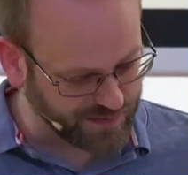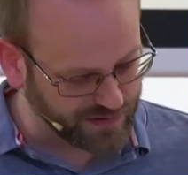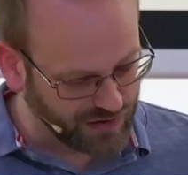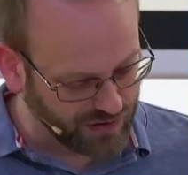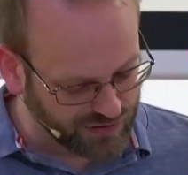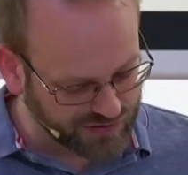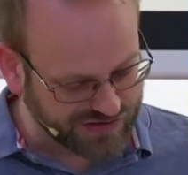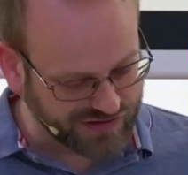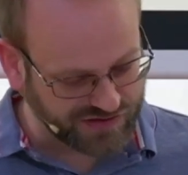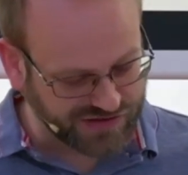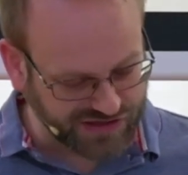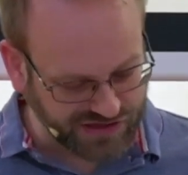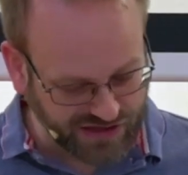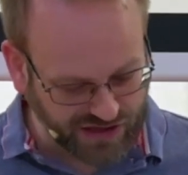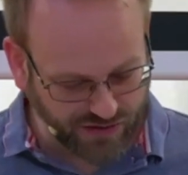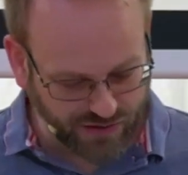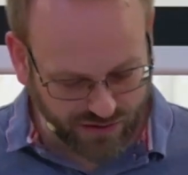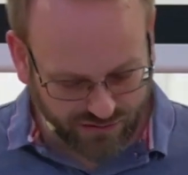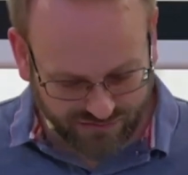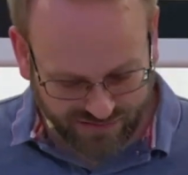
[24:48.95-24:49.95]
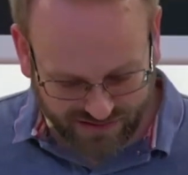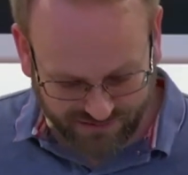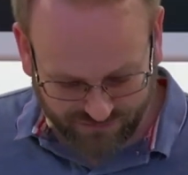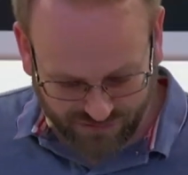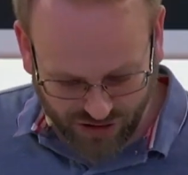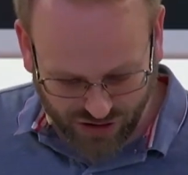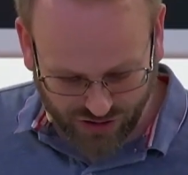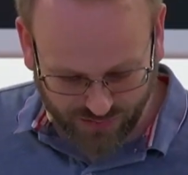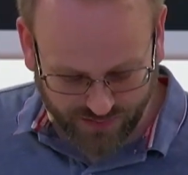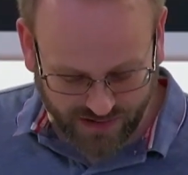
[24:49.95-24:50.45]
also to you who are in
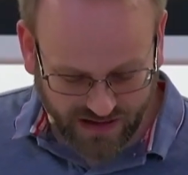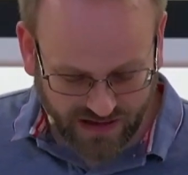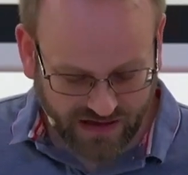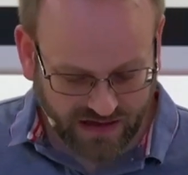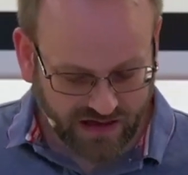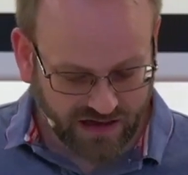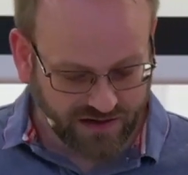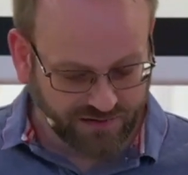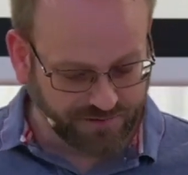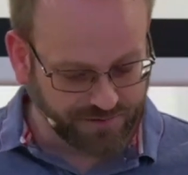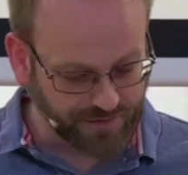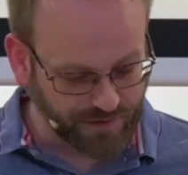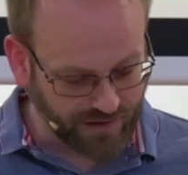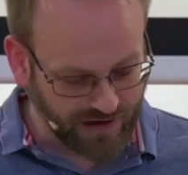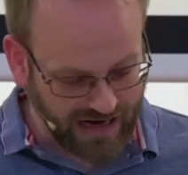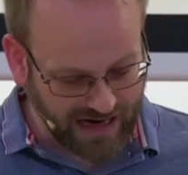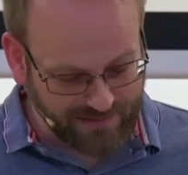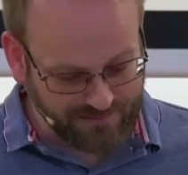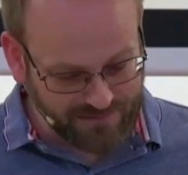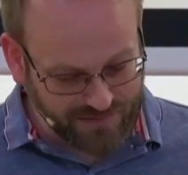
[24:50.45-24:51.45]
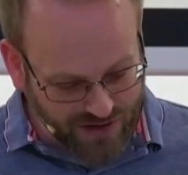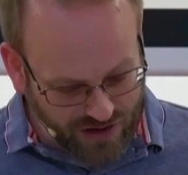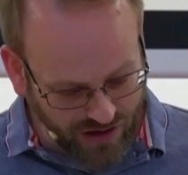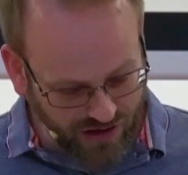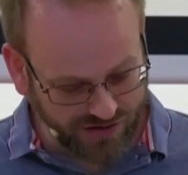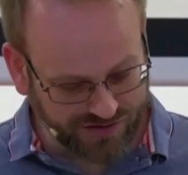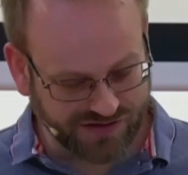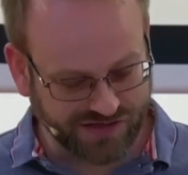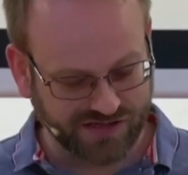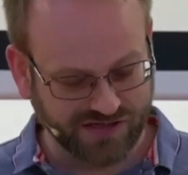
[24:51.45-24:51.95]
Rome, for I'm
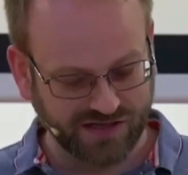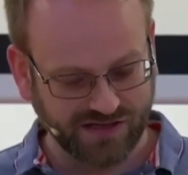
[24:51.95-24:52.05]
not